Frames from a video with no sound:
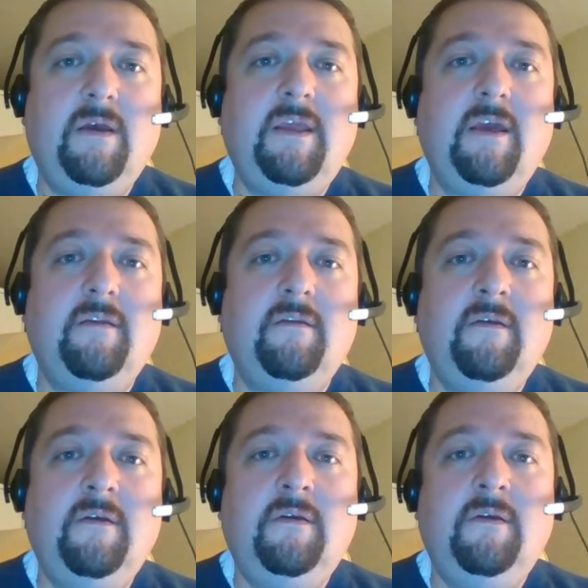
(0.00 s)
can
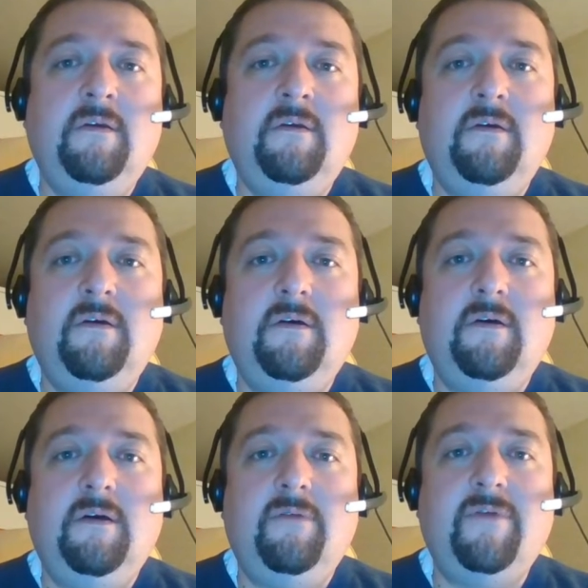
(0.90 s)

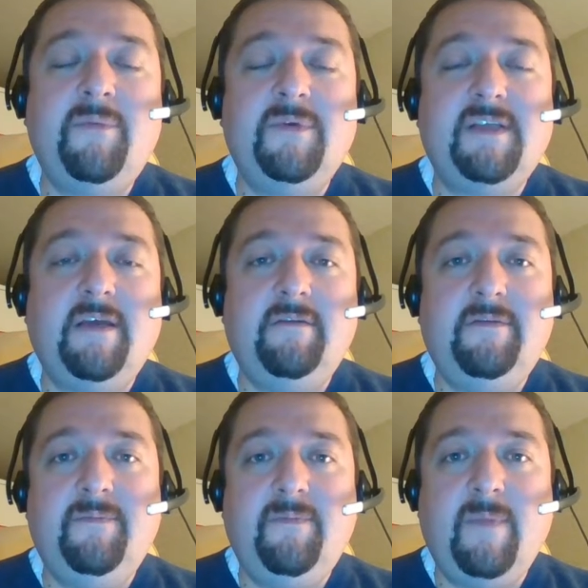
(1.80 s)
represent